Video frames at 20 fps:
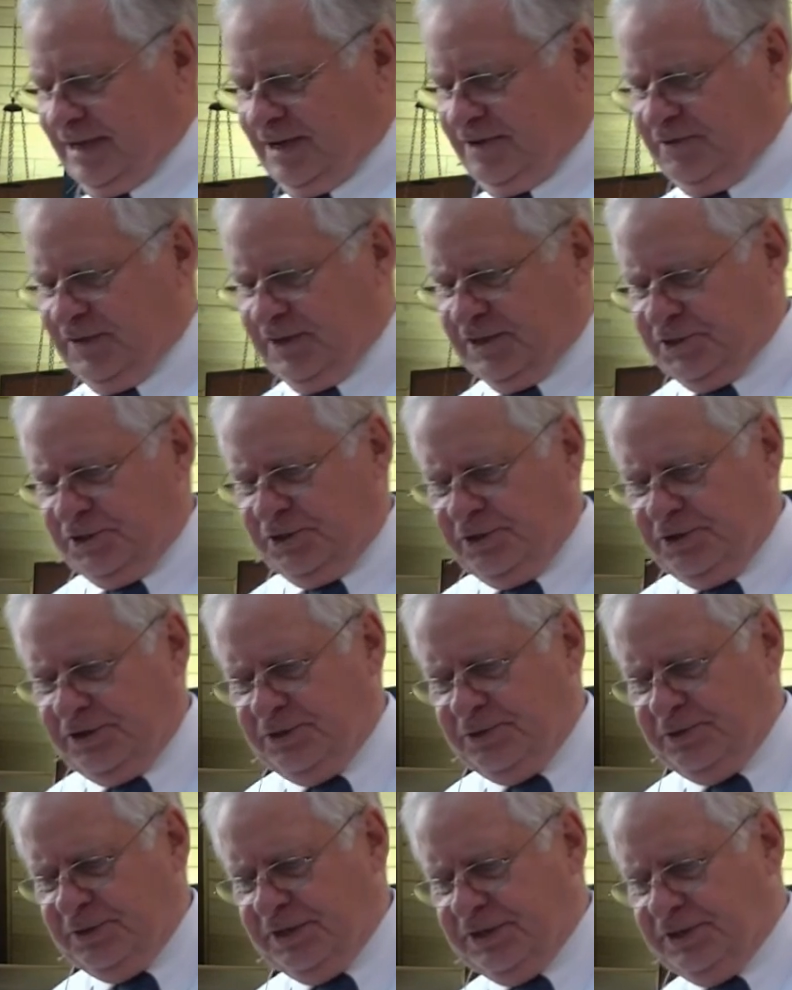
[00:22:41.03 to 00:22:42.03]
A visitor
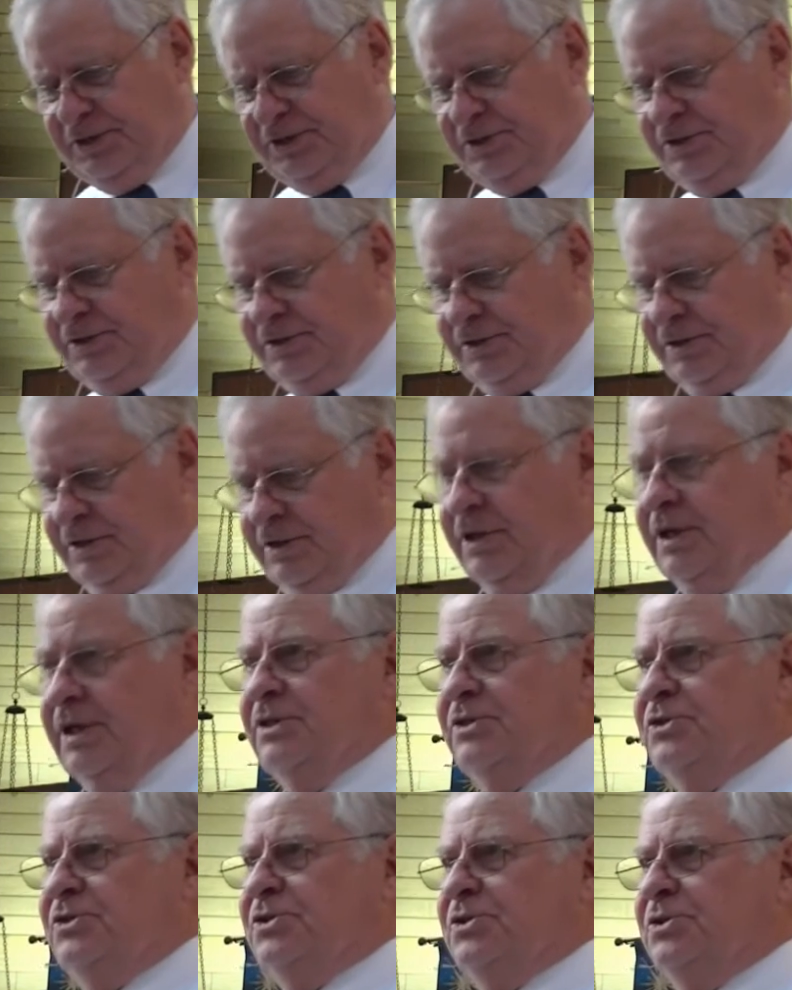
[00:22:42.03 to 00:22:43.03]
to a,
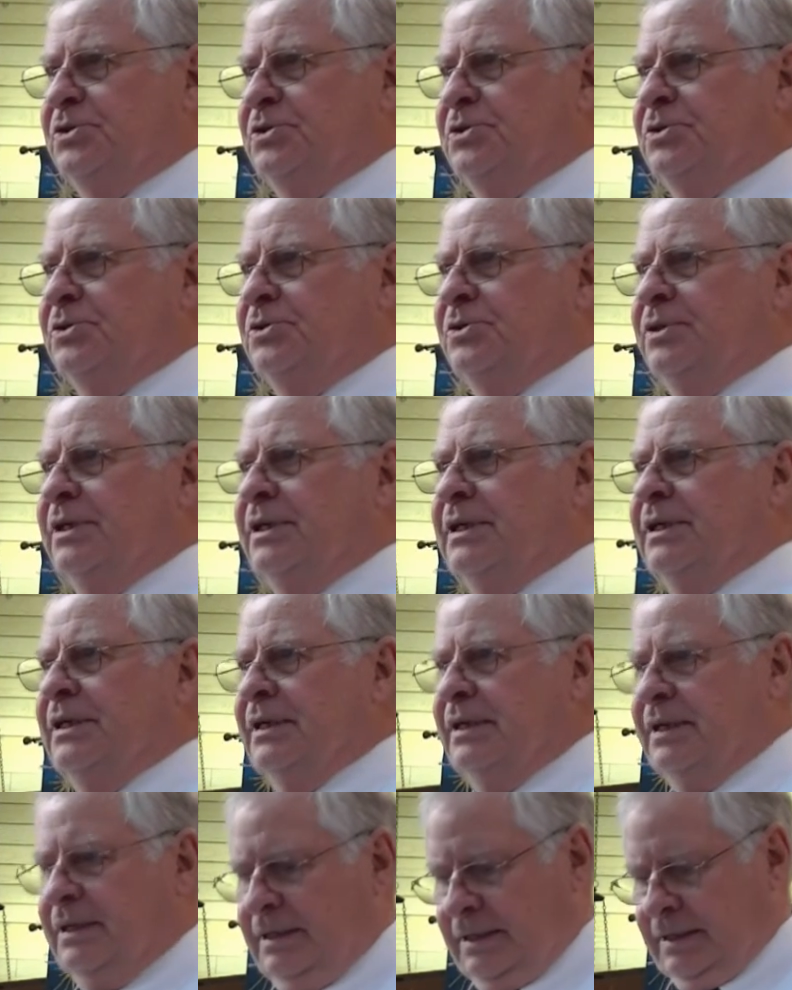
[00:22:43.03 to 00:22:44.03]
a zoo
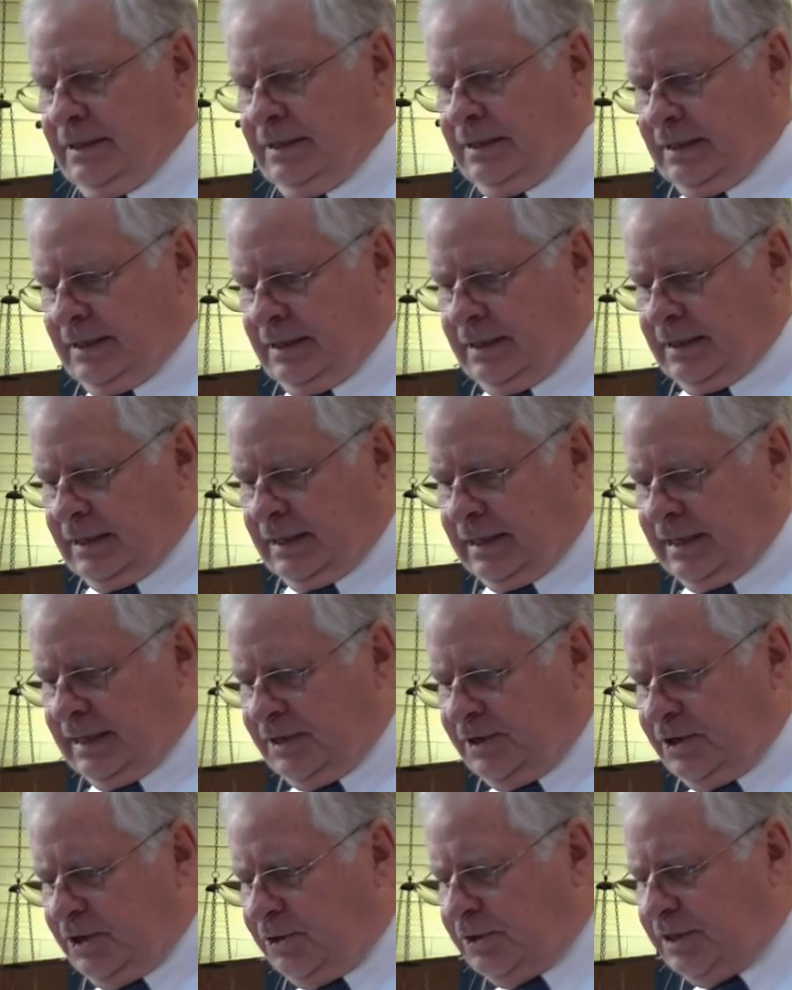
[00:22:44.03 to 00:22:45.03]

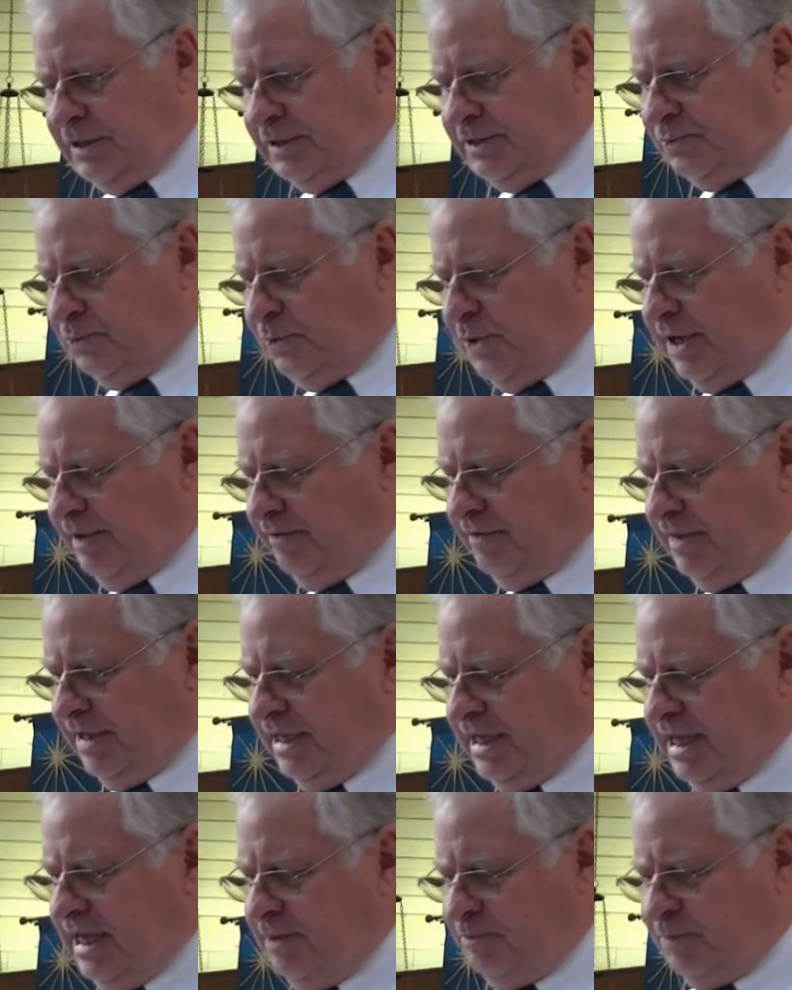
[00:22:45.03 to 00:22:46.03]
uh, noticed one of the
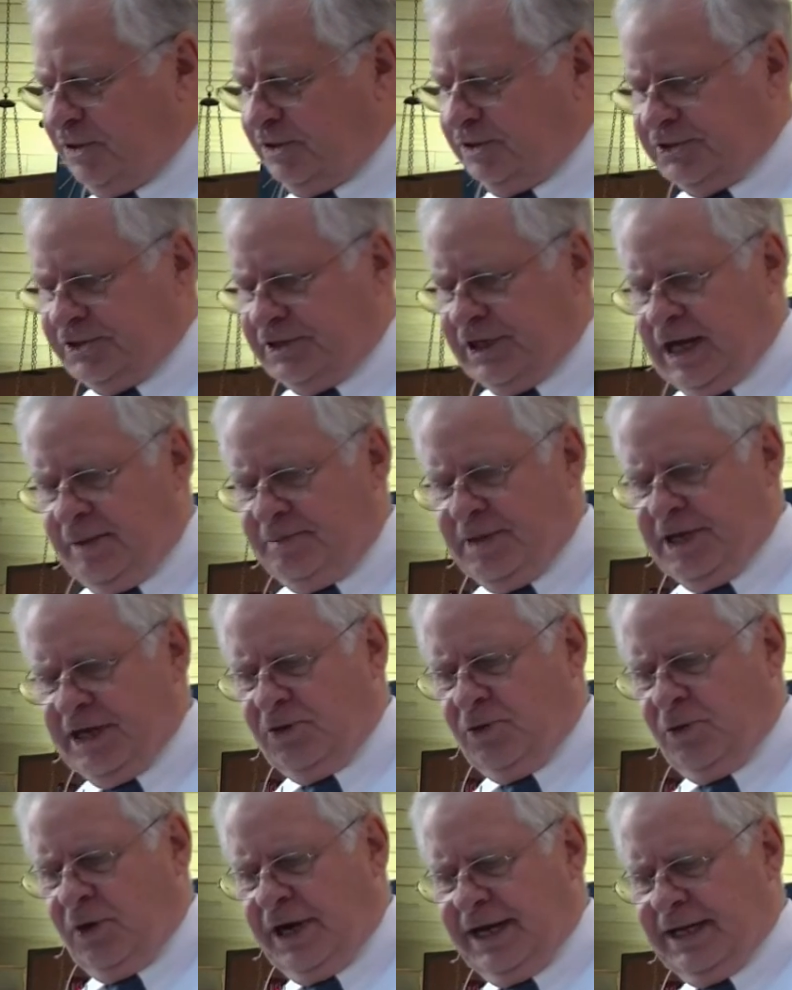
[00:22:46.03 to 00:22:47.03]
keepers
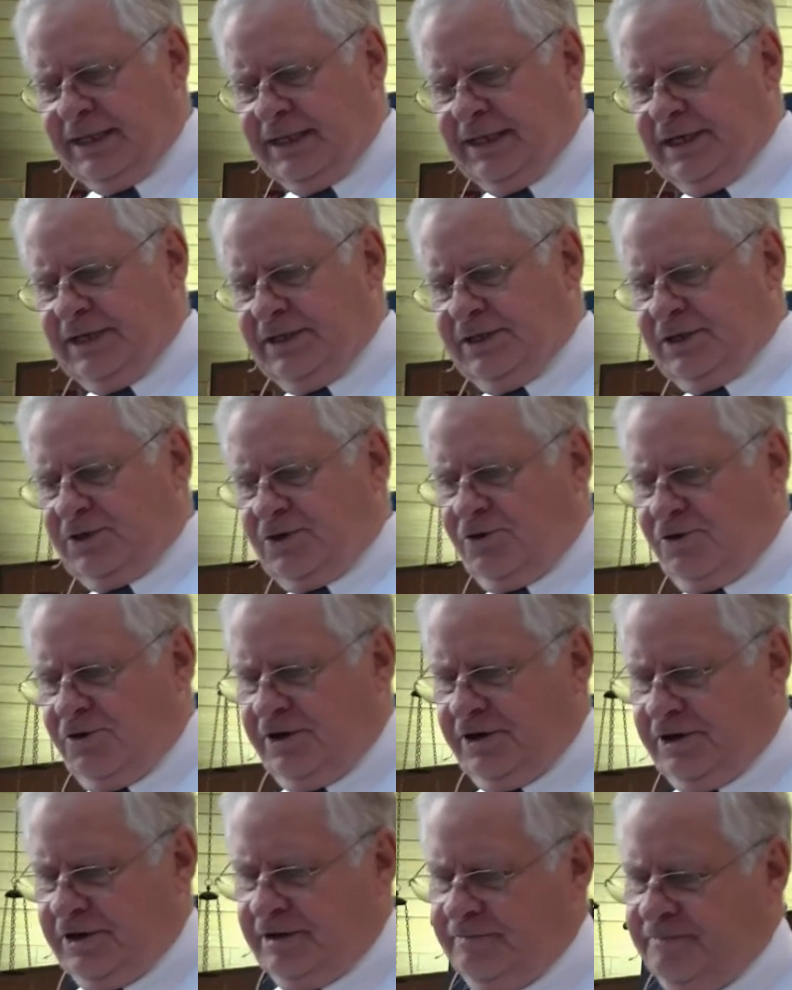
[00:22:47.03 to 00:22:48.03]
sobbing quietly in the
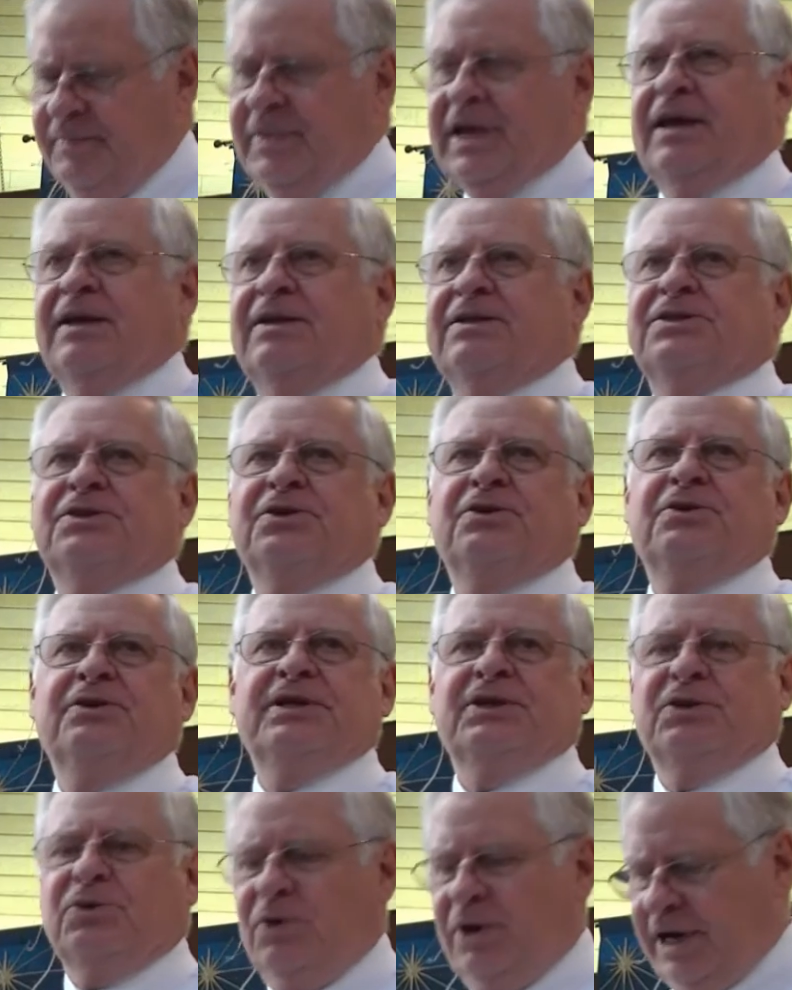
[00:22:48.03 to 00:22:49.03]
corner and so
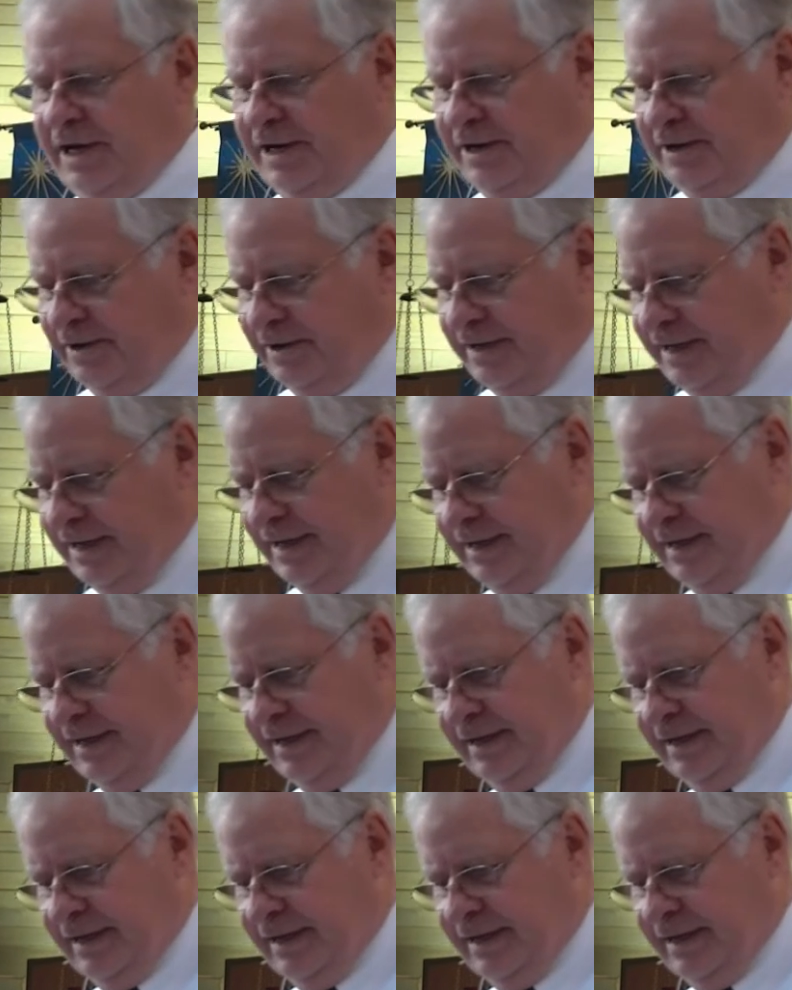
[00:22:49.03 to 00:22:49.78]
inquired